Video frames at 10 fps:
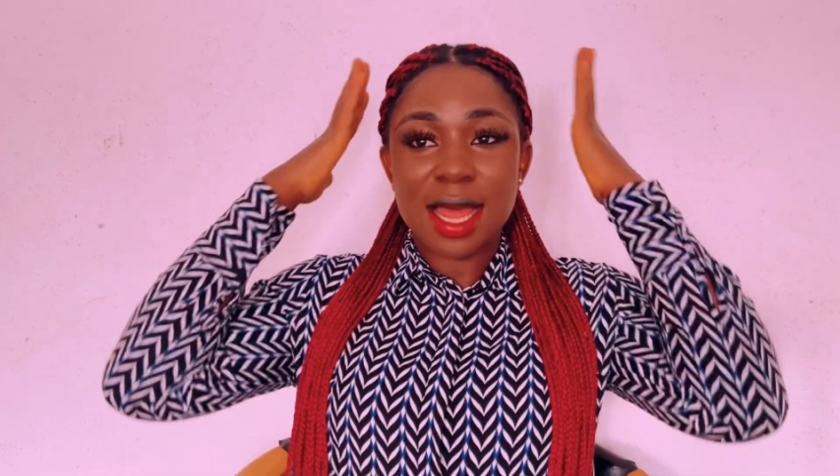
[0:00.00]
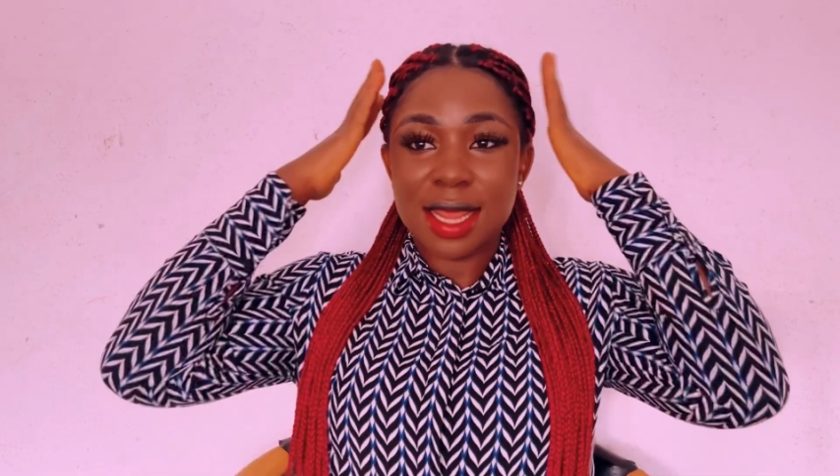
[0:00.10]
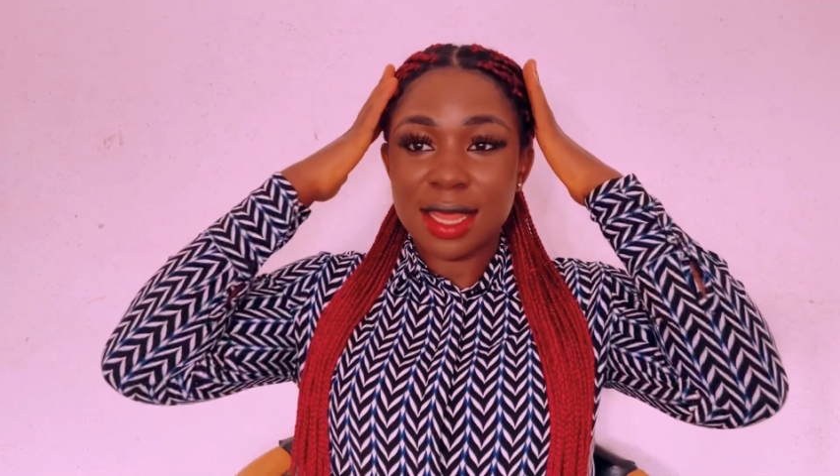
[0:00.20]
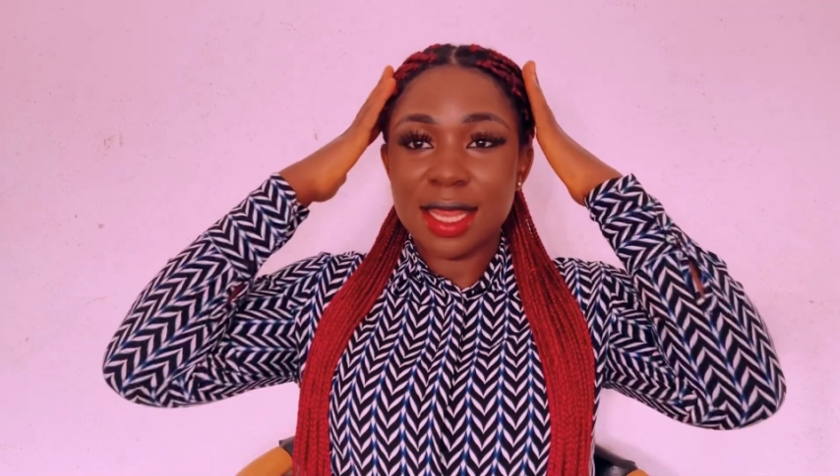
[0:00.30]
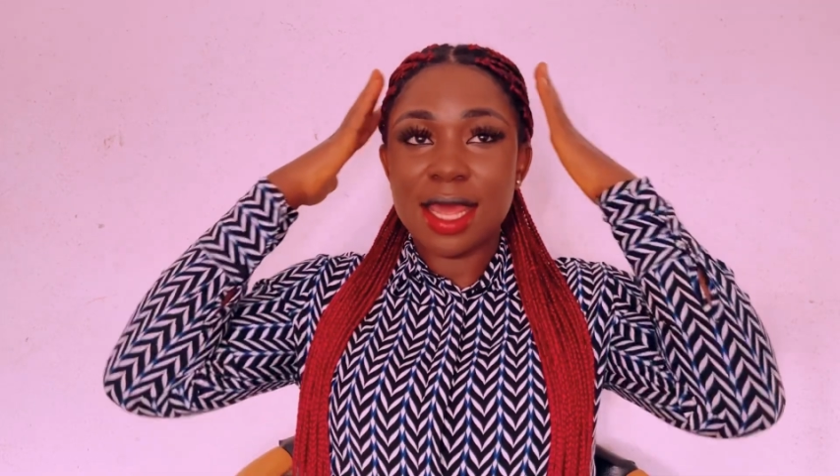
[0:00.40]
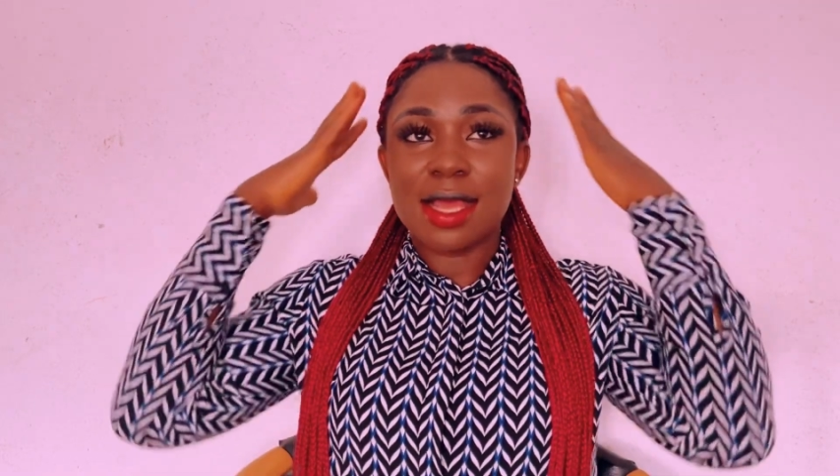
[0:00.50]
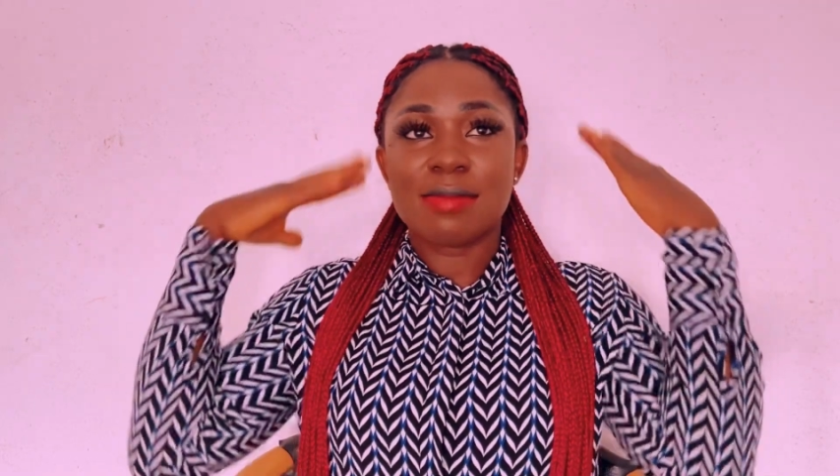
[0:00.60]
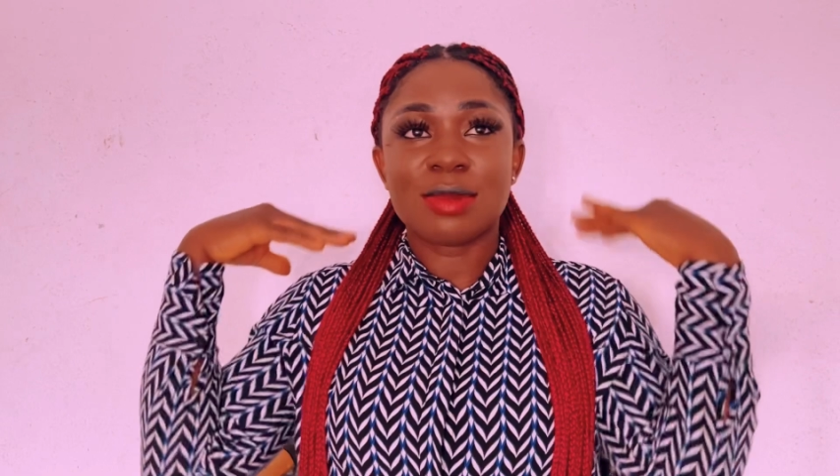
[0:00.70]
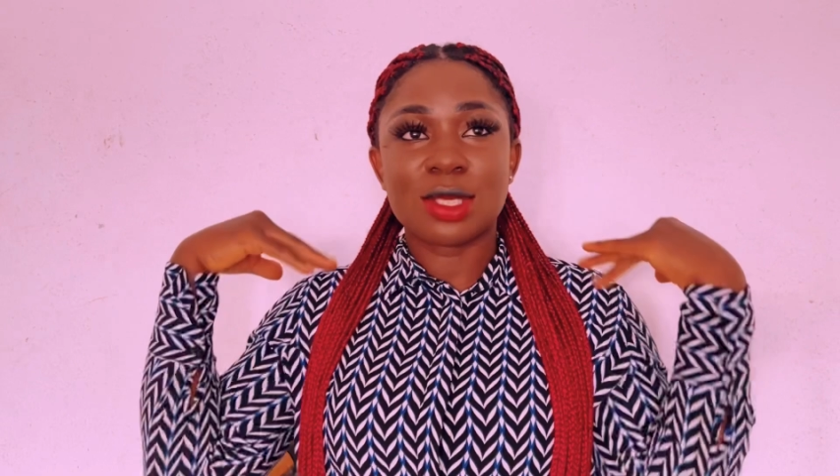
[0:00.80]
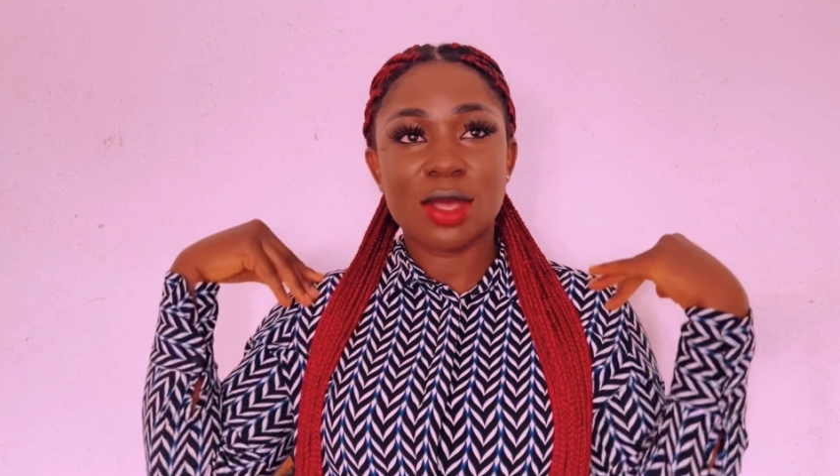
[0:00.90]
The
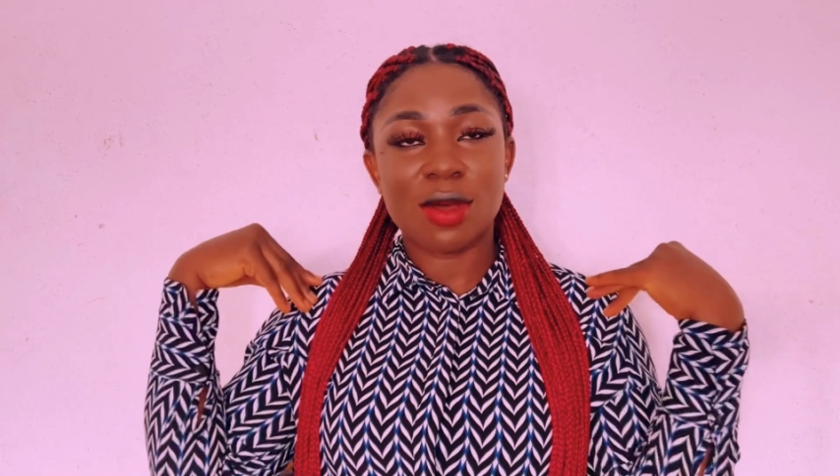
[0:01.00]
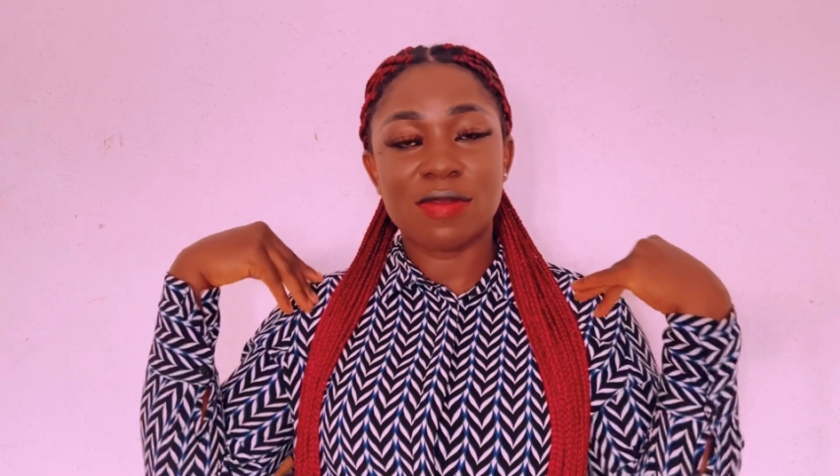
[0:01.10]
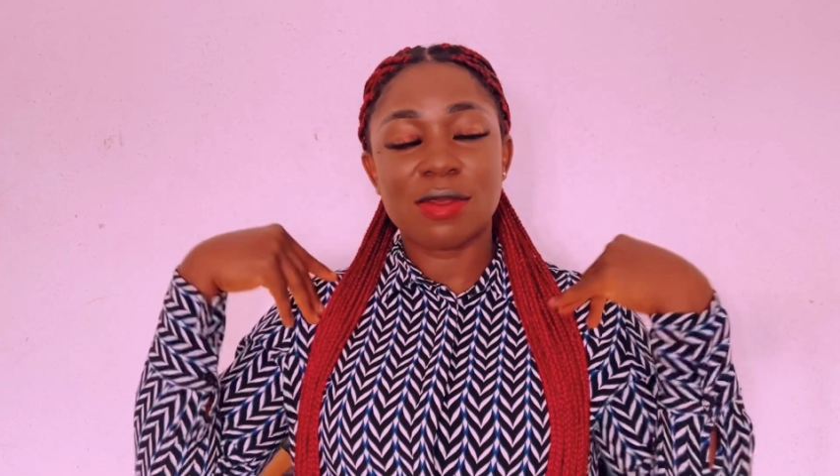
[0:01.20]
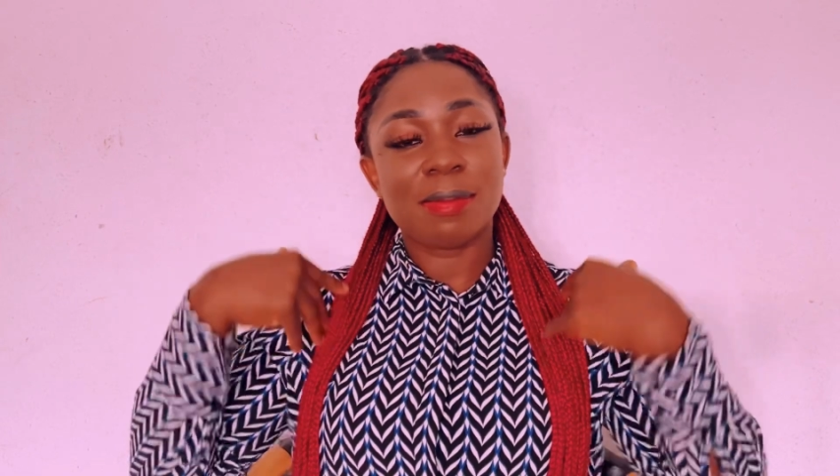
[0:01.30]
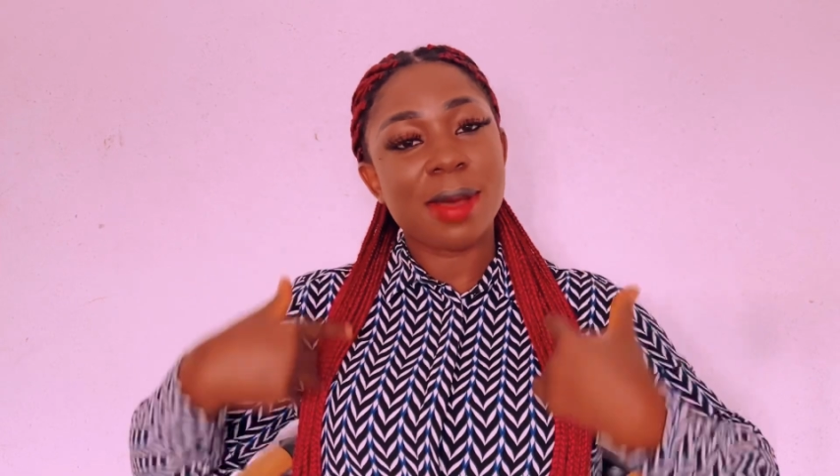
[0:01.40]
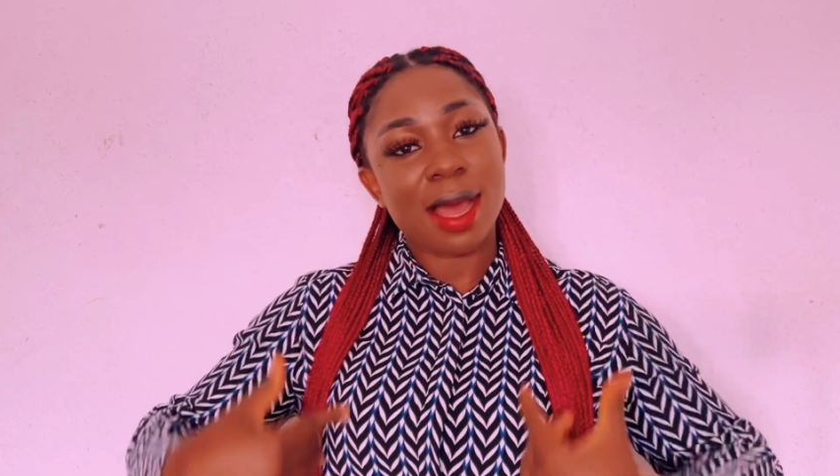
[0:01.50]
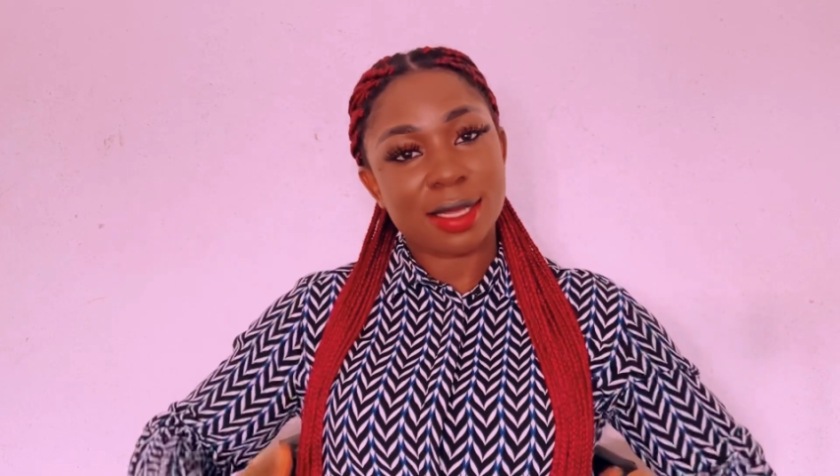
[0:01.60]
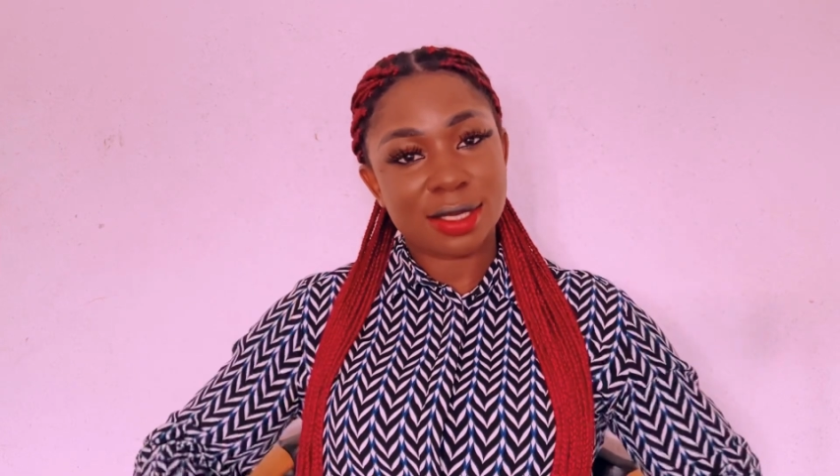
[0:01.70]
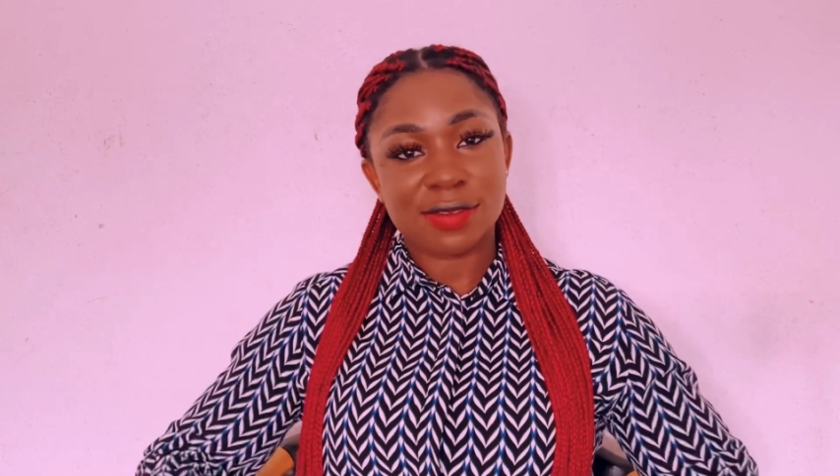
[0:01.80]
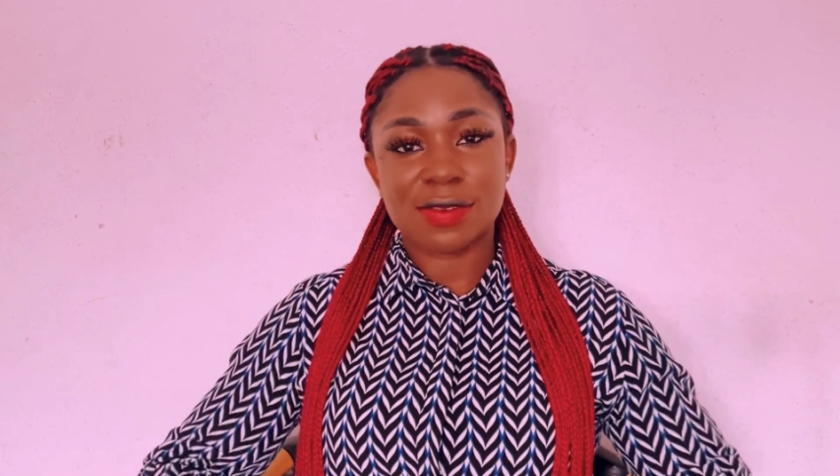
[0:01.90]
names of the
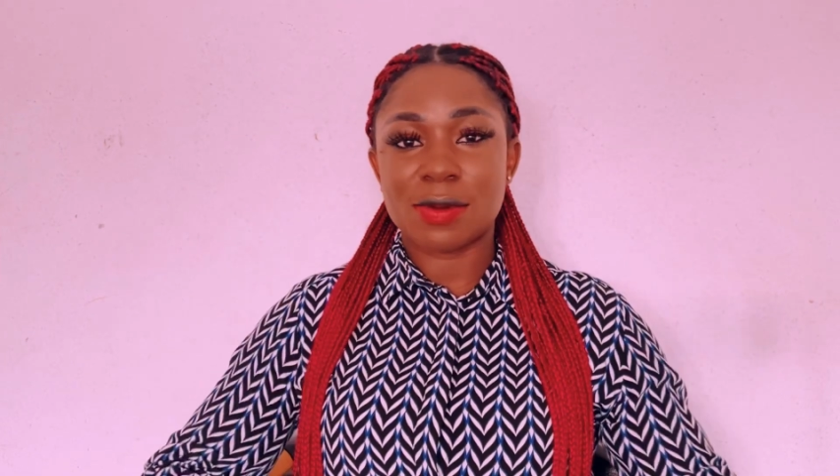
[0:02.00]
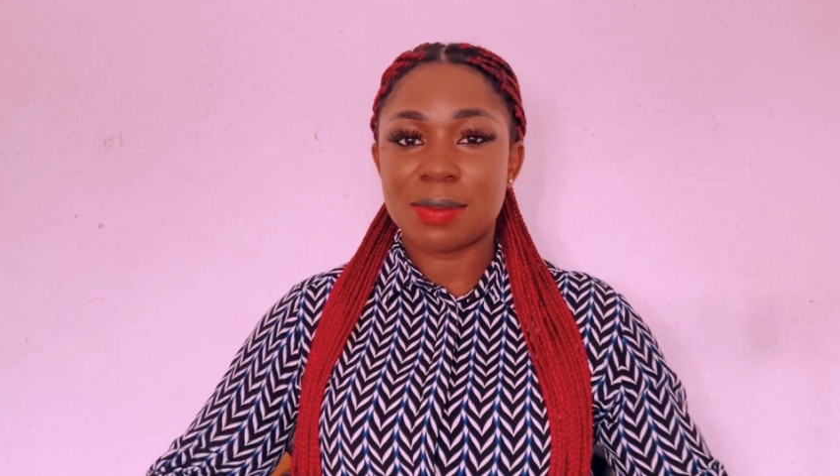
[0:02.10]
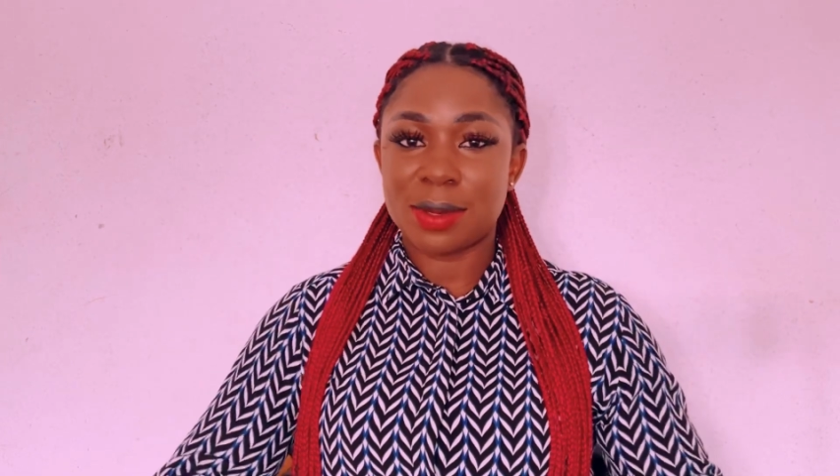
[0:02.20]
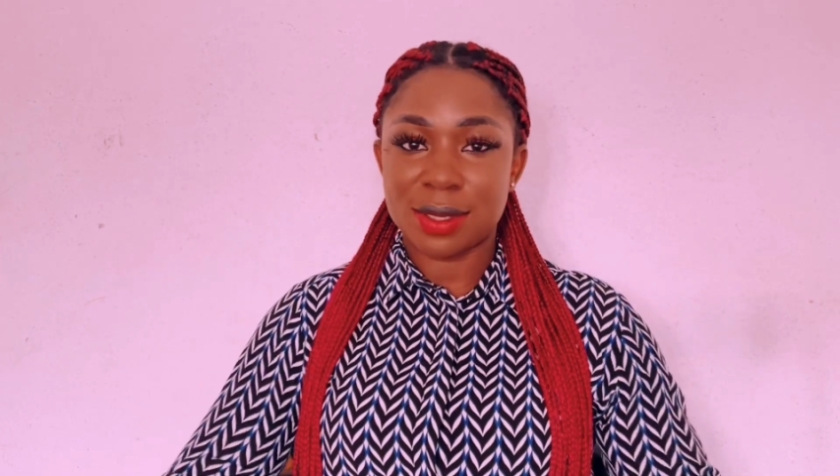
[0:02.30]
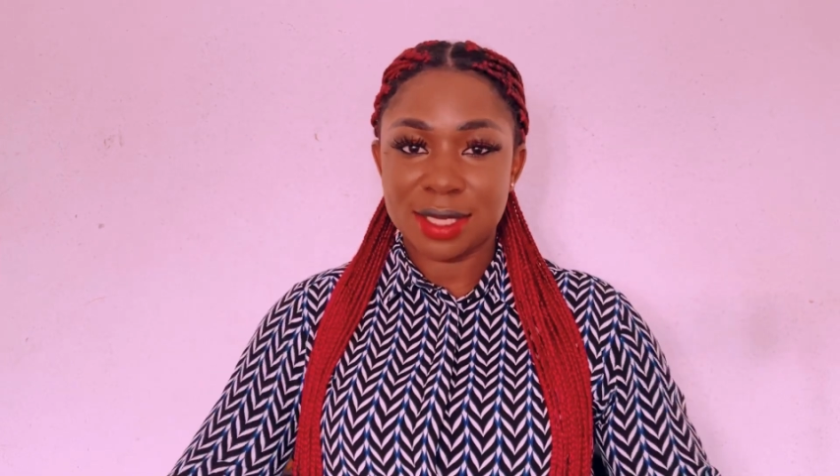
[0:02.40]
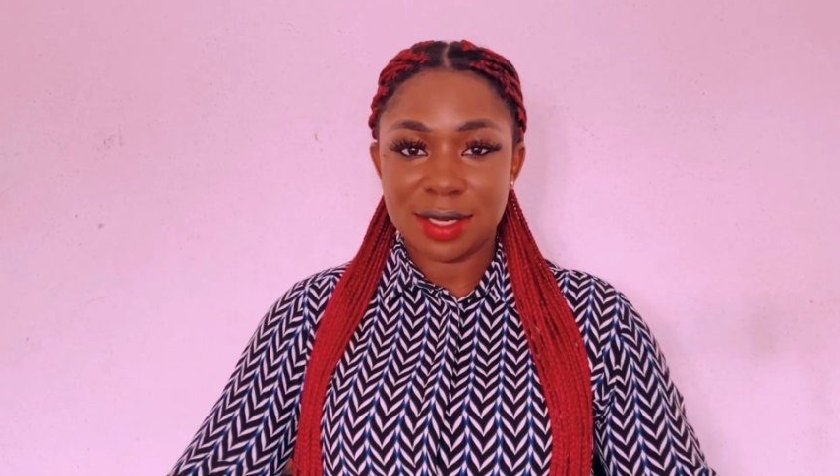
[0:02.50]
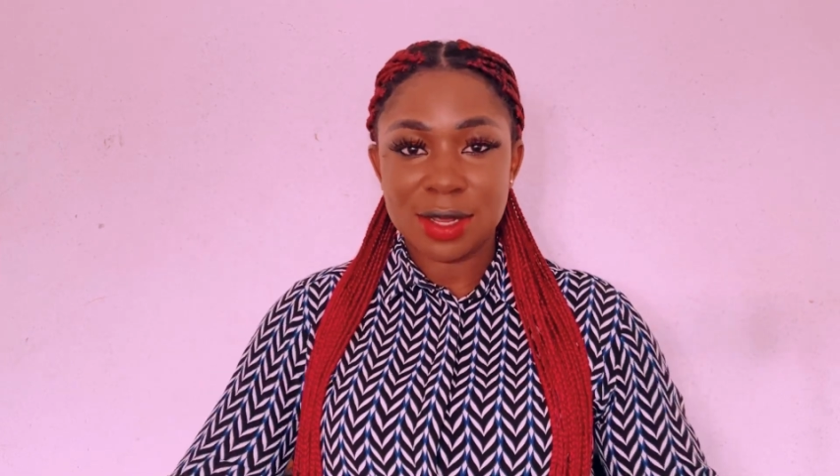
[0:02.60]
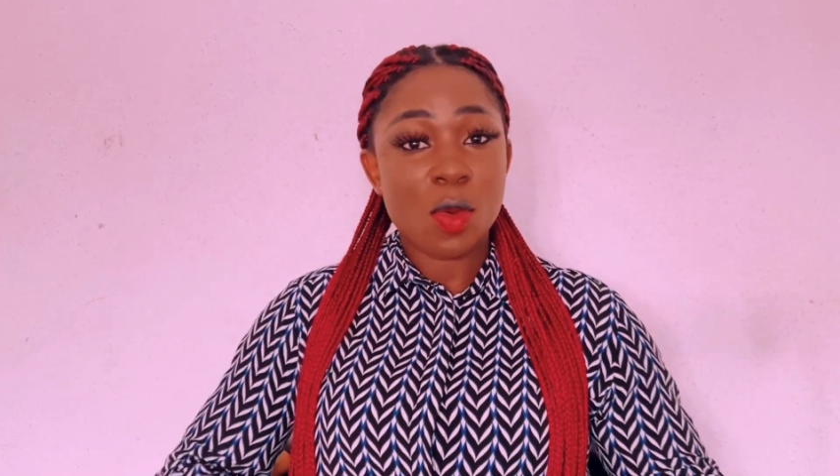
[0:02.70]
parts of our body.